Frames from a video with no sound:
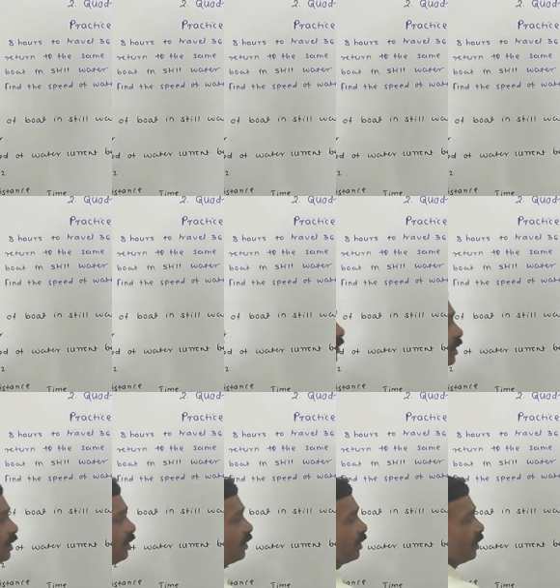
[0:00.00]
Then
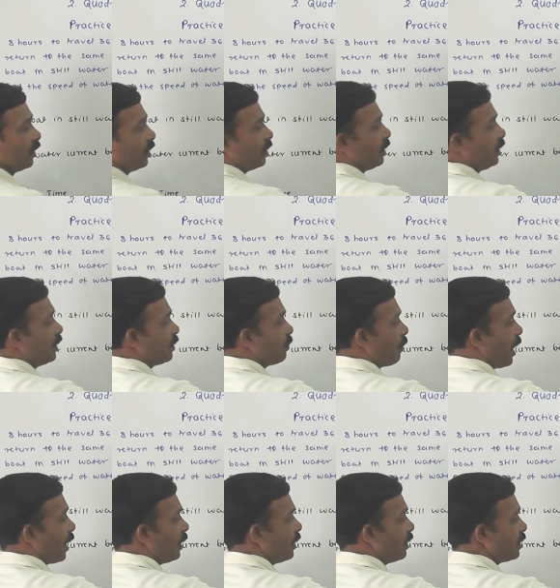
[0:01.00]
student, this
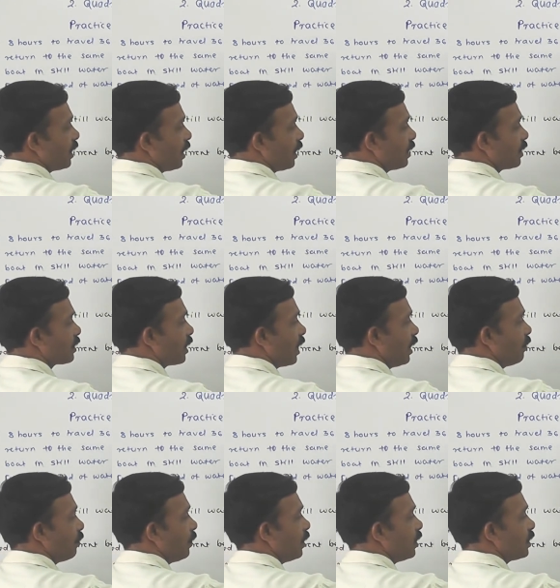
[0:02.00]
minus x and
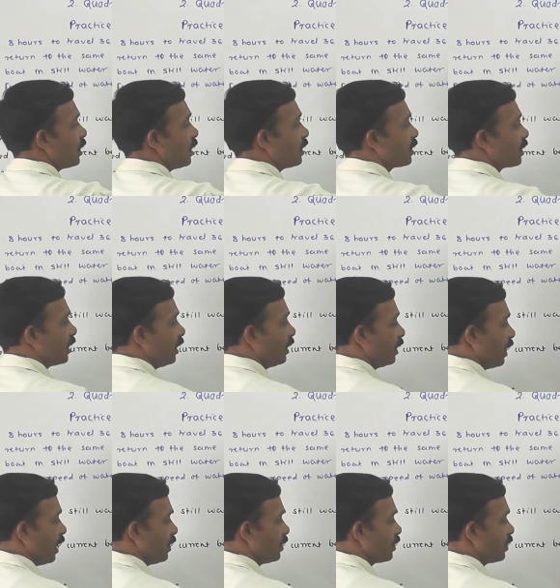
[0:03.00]
plus x get
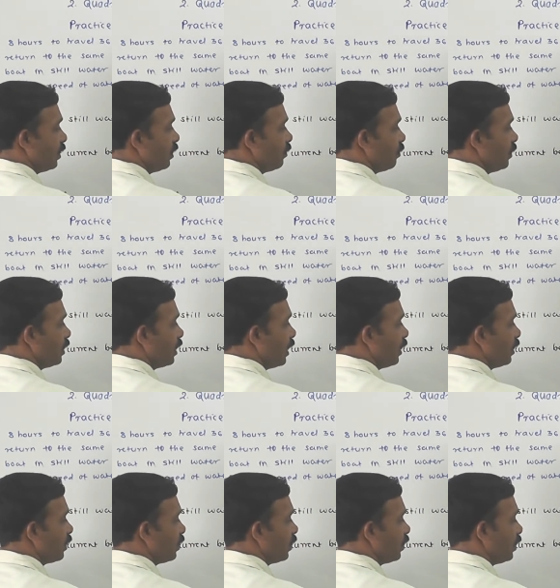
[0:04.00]
cancelled means
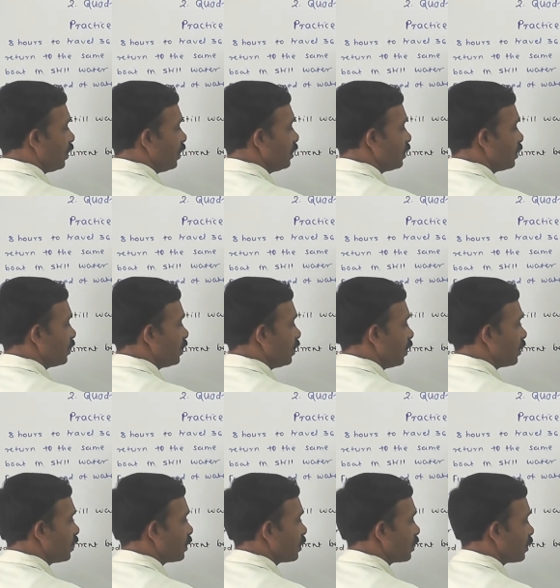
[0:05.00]
that
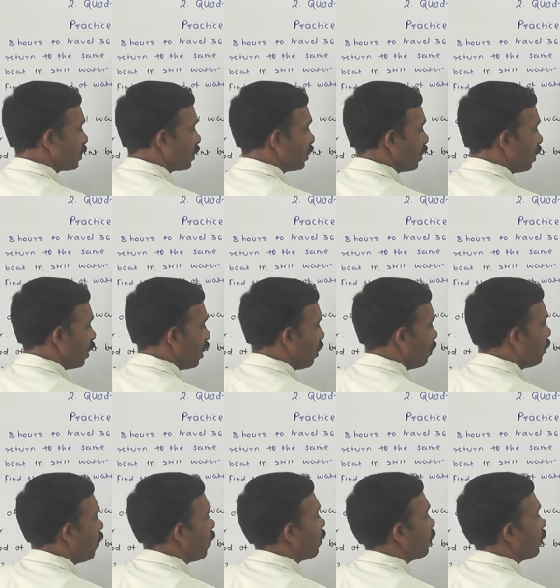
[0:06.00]
36
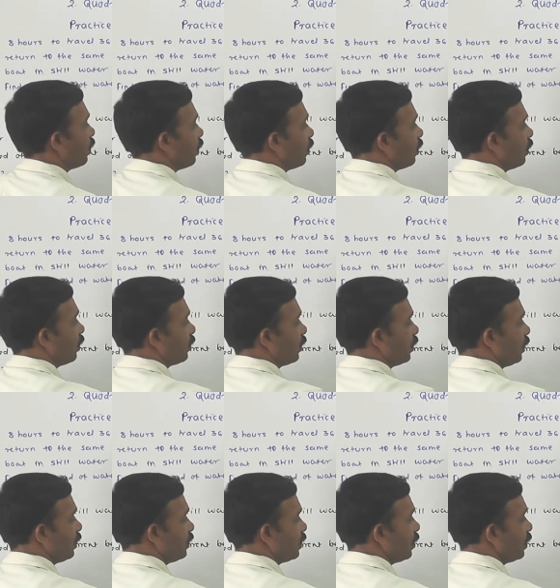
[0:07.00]
upon
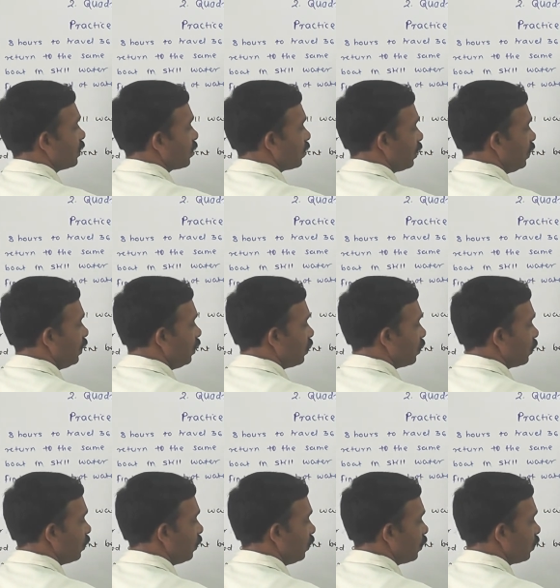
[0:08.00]
36 into
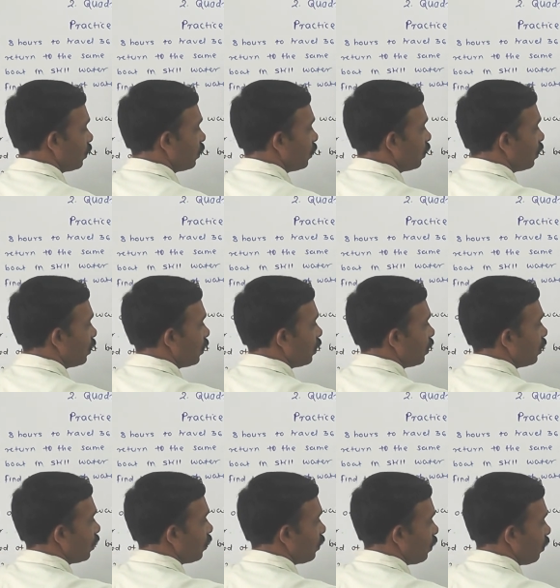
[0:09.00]

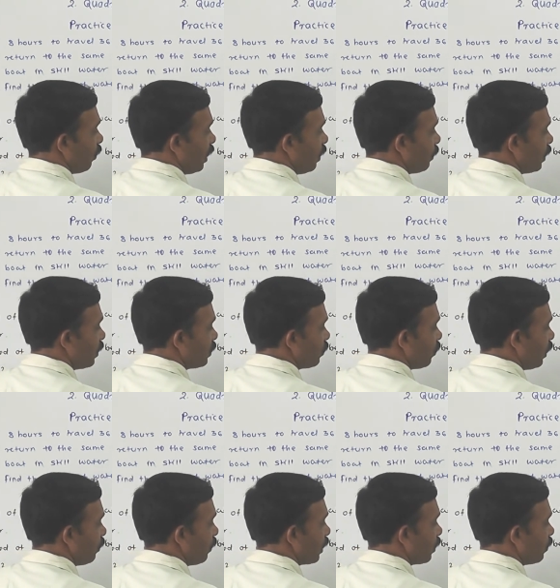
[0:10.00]
12 plus 12
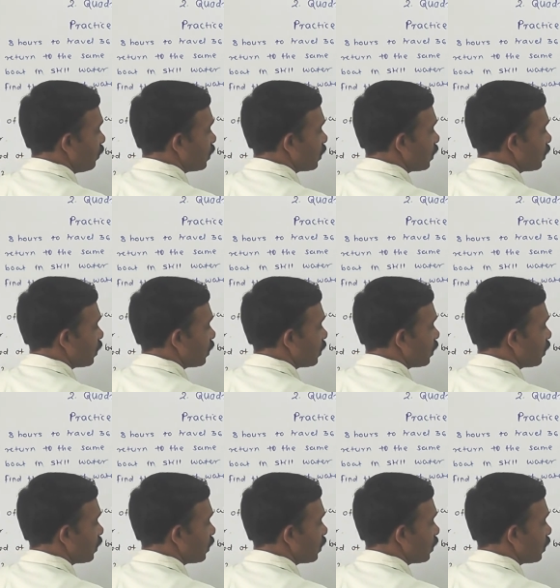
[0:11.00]
becomes